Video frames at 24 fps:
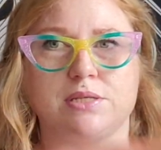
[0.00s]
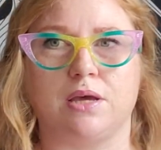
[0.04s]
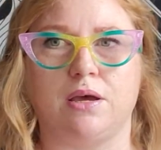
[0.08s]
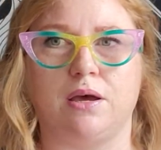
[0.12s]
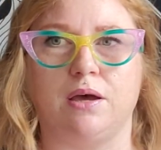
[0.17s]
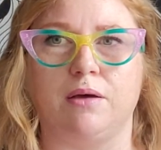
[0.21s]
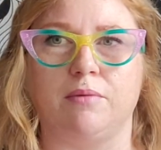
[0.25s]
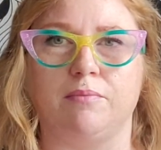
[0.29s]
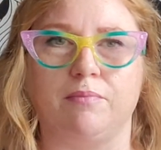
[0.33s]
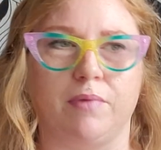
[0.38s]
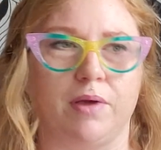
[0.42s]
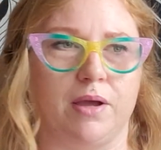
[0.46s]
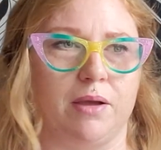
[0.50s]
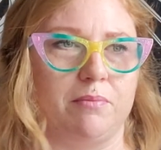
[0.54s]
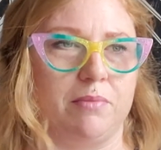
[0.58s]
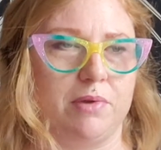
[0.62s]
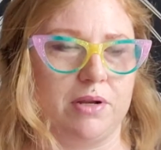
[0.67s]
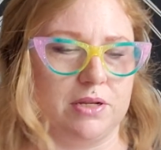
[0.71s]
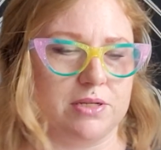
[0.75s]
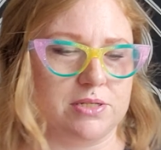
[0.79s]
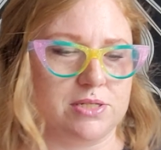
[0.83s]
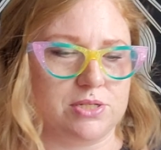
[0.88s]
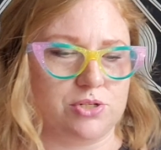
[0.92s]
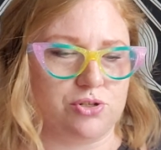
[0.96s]
I'm going
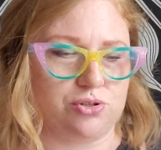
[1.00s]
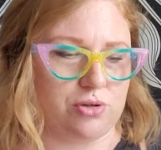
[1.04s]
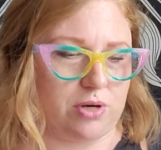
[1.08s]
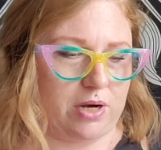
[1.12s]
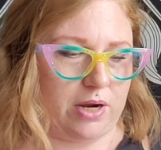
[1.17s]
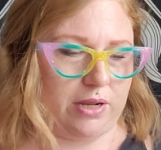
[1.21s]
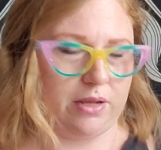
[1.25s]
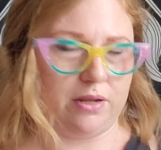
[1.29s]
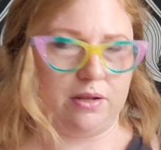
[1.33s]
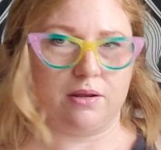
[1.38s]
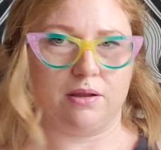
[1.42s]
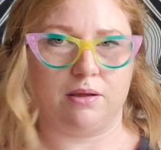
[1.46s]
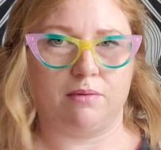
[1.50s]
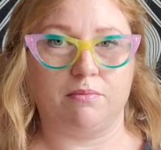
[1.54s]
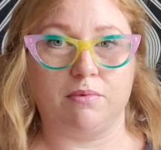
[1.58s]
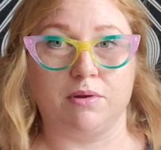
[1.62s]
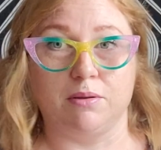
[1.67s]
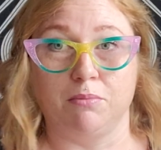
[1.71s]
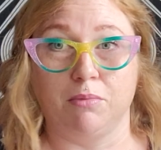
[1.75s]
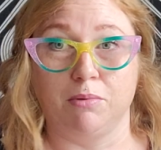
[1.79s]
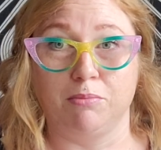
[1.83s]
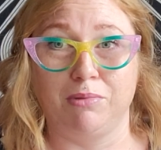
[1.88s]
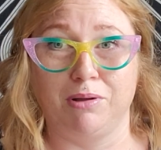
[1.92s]
to try, I'm,